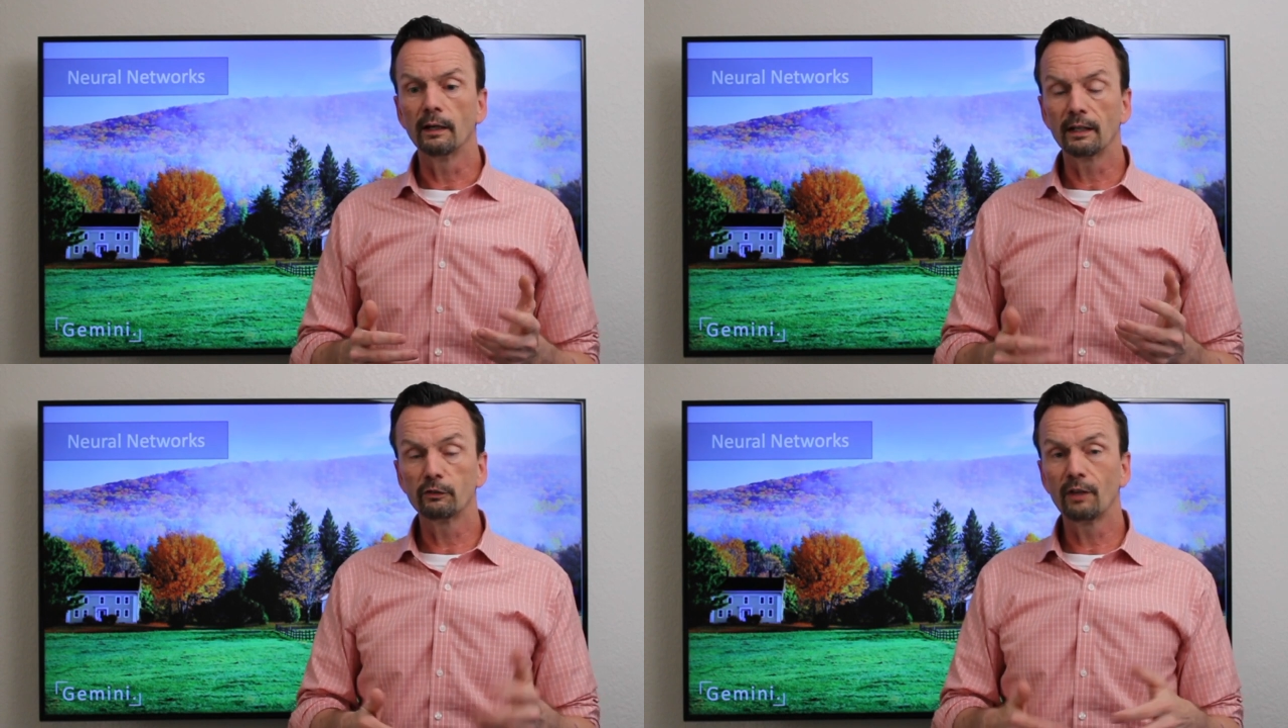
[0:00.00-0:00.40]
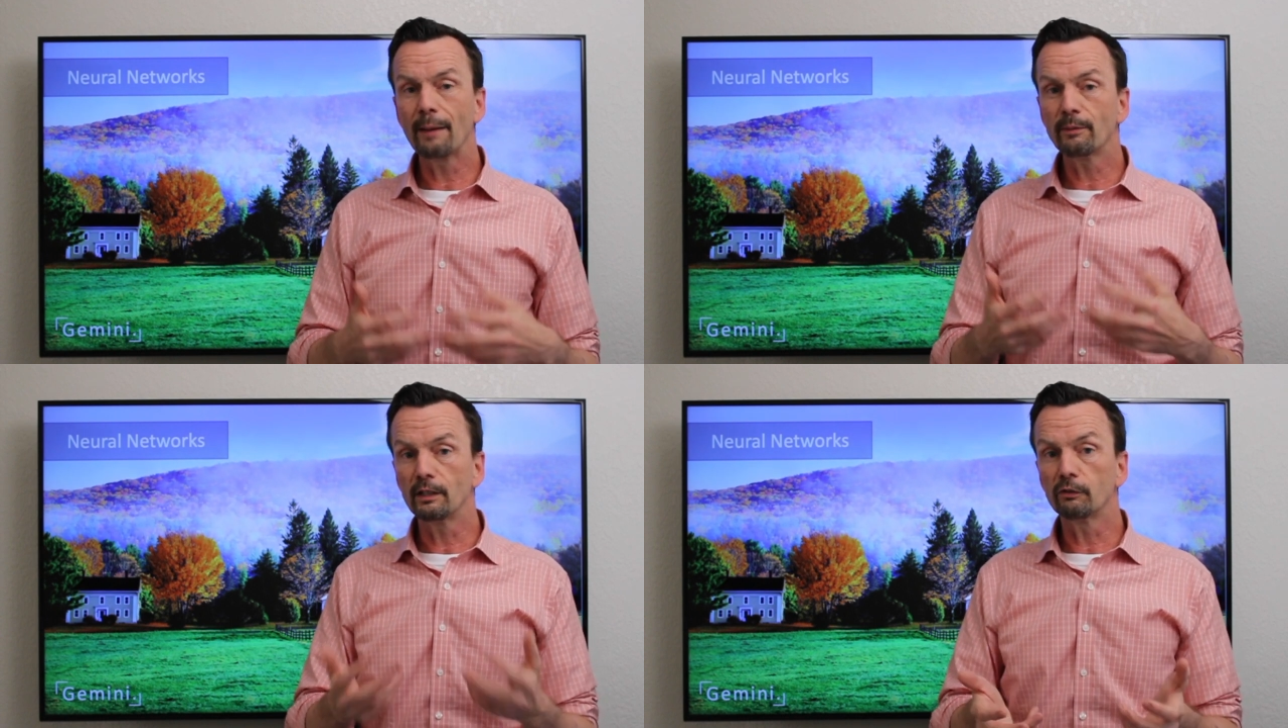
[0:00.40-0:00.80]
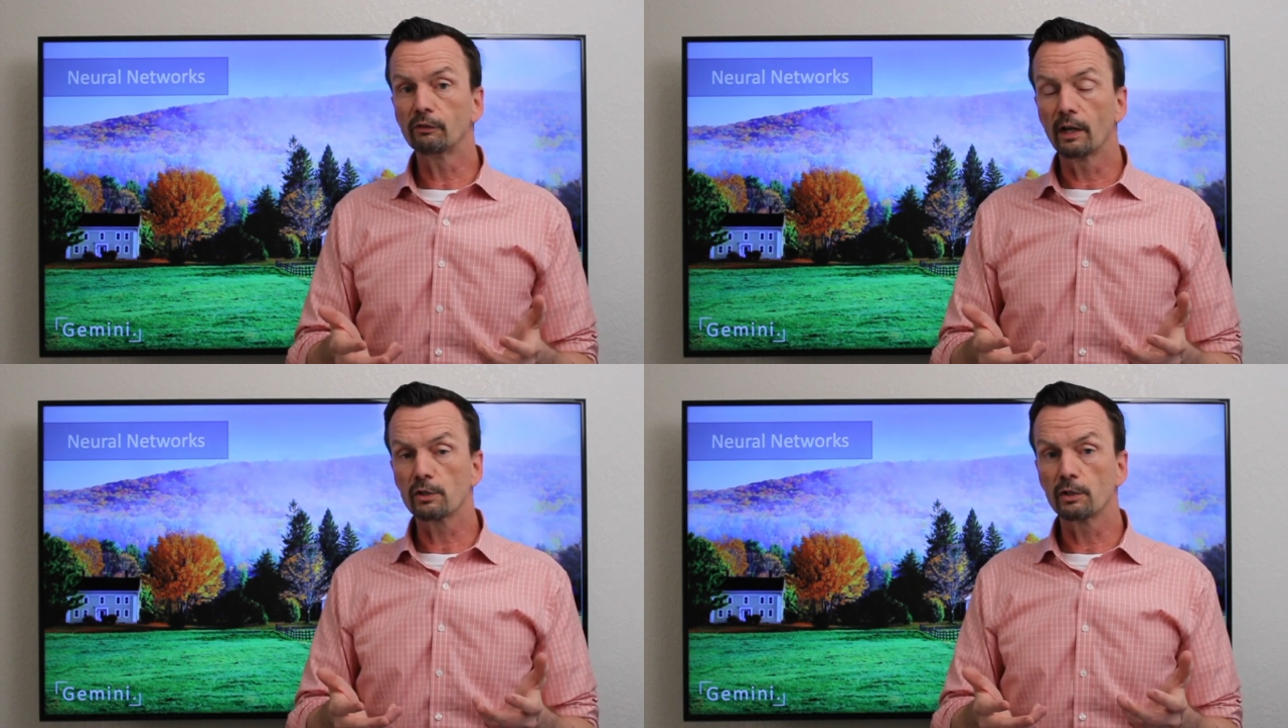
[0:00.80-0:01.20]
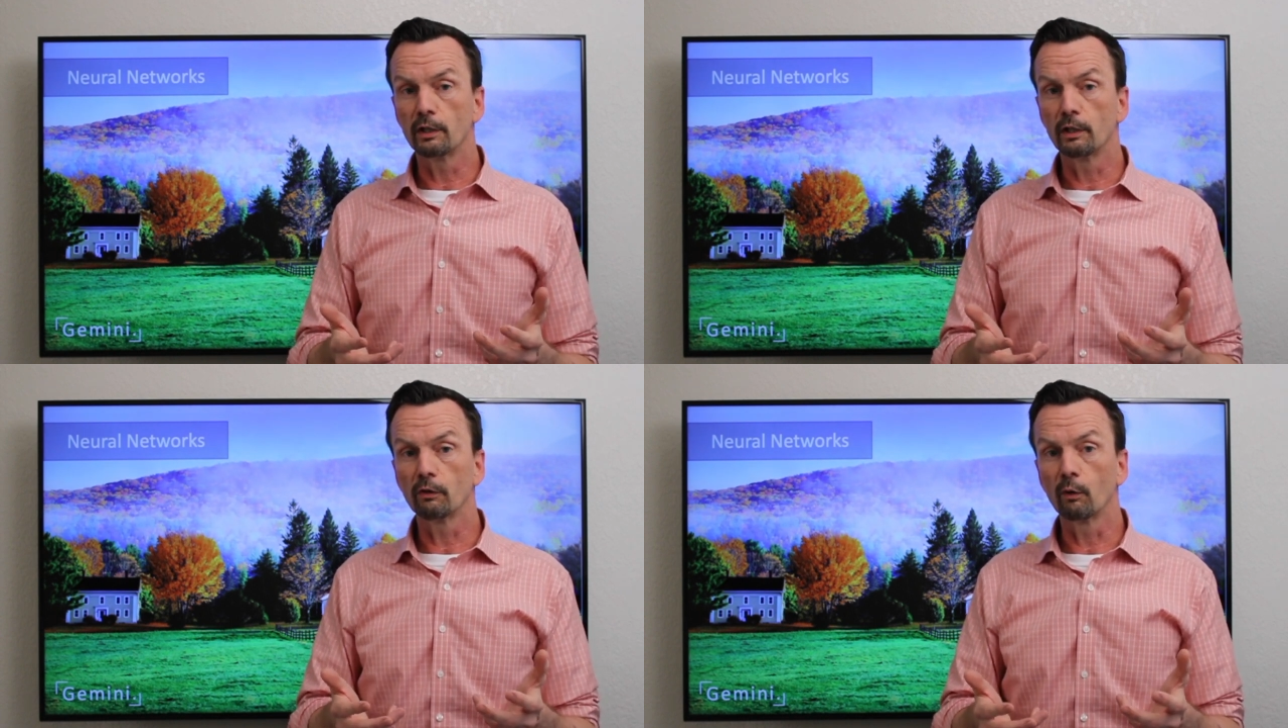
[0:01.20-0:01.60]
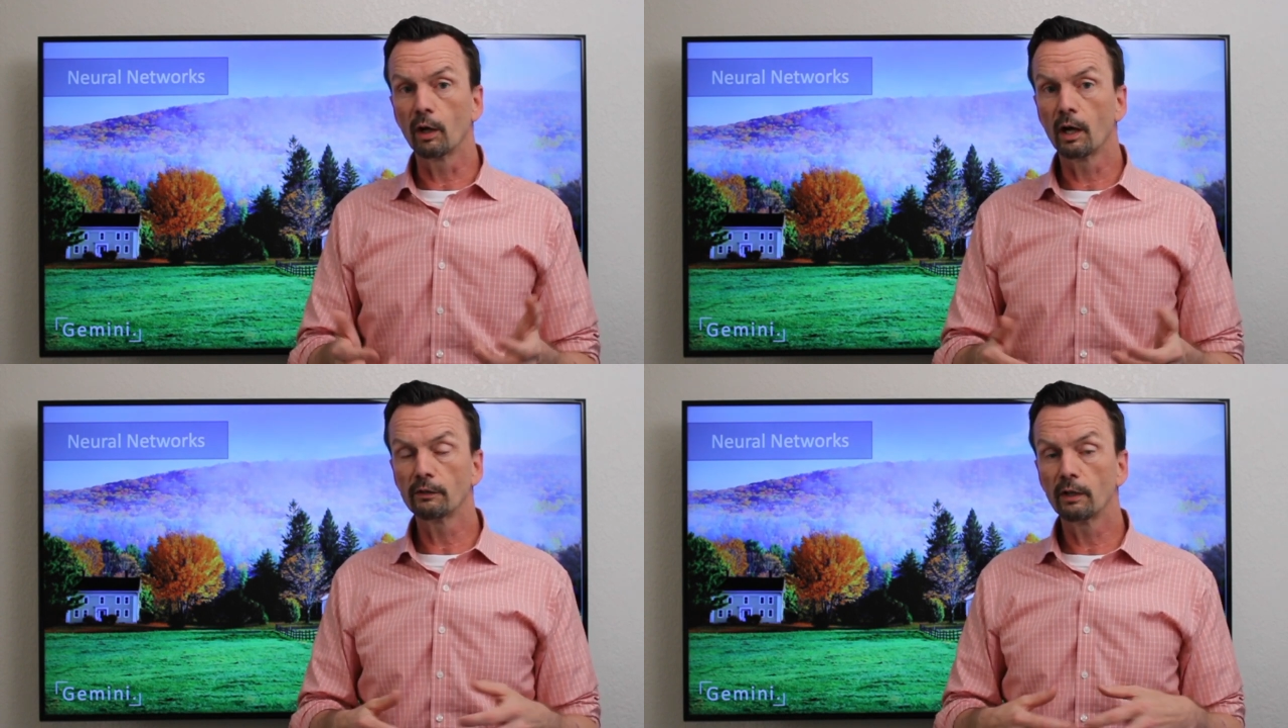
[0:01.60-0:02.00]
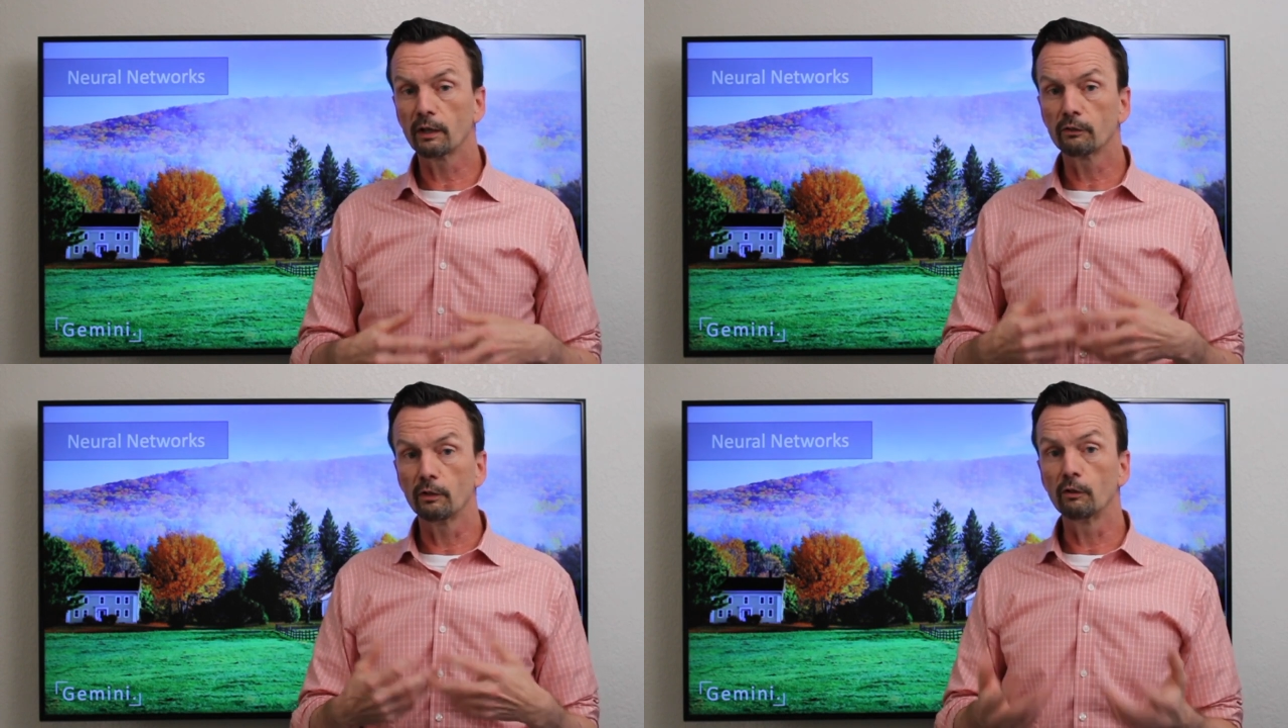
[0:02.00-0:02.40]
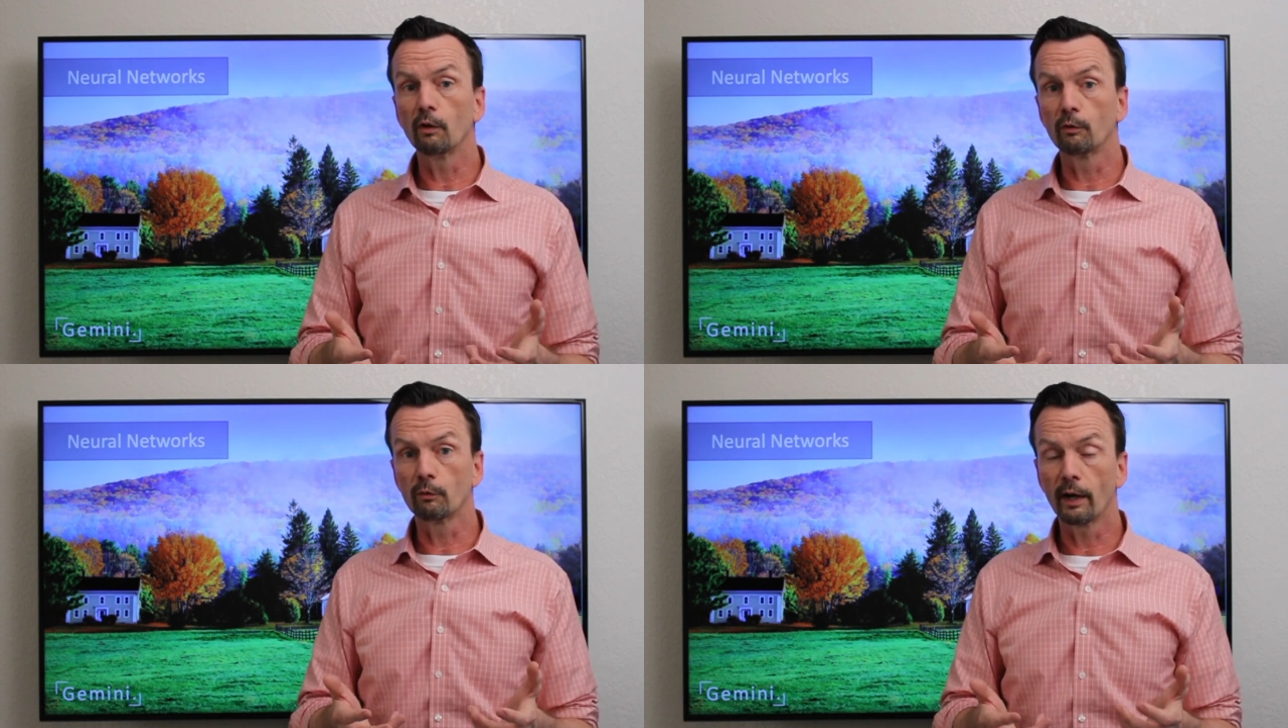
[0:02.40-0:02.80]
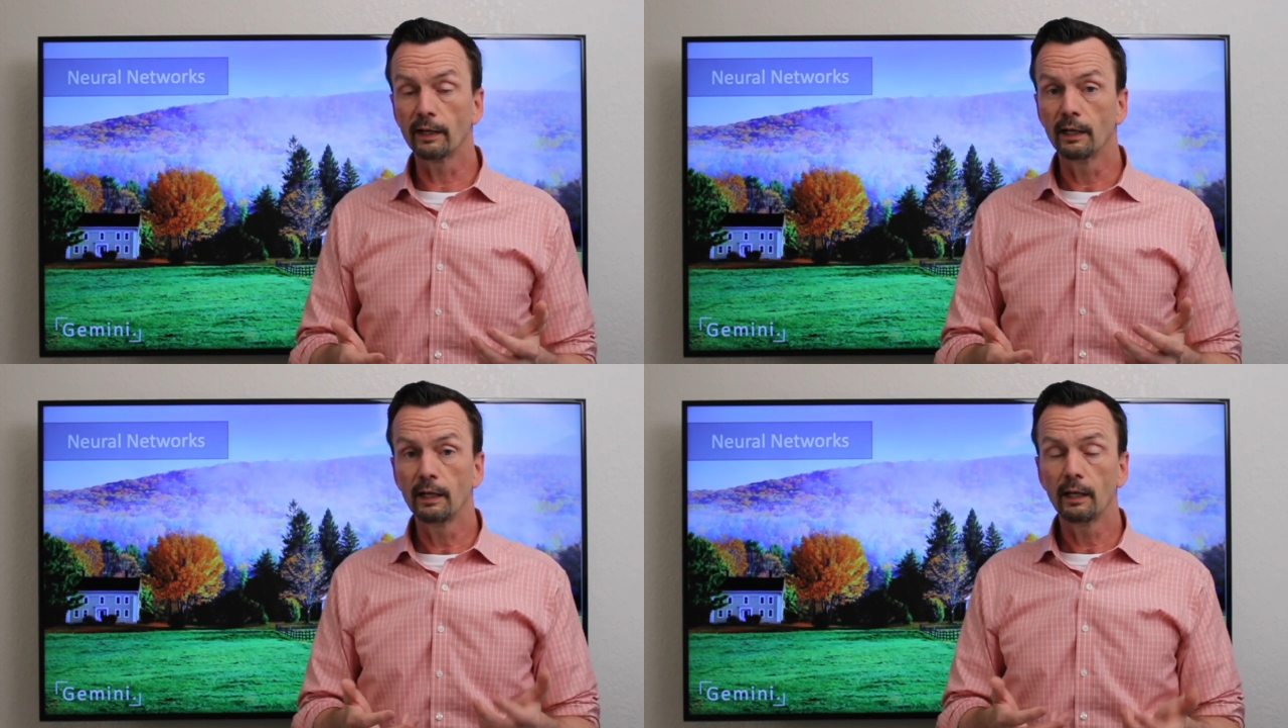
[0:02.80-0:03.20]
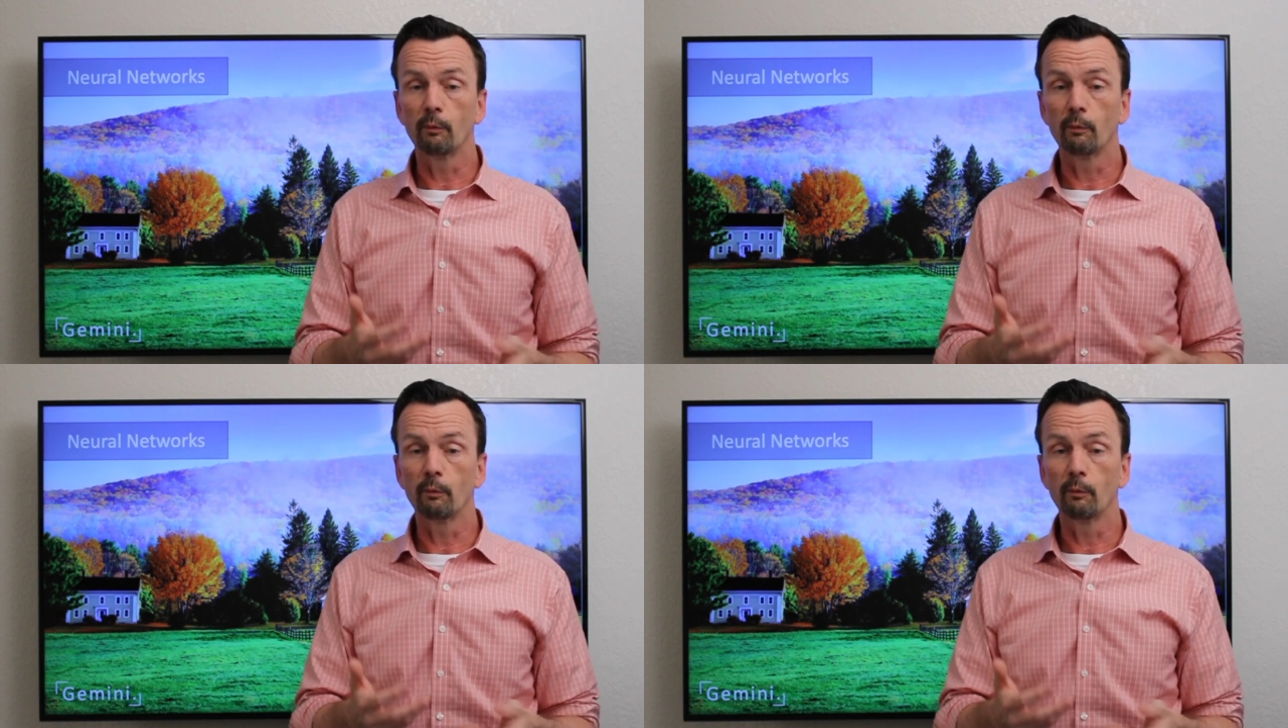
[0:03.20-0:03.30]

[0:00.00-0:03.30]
examine each section in its own context, in its own right,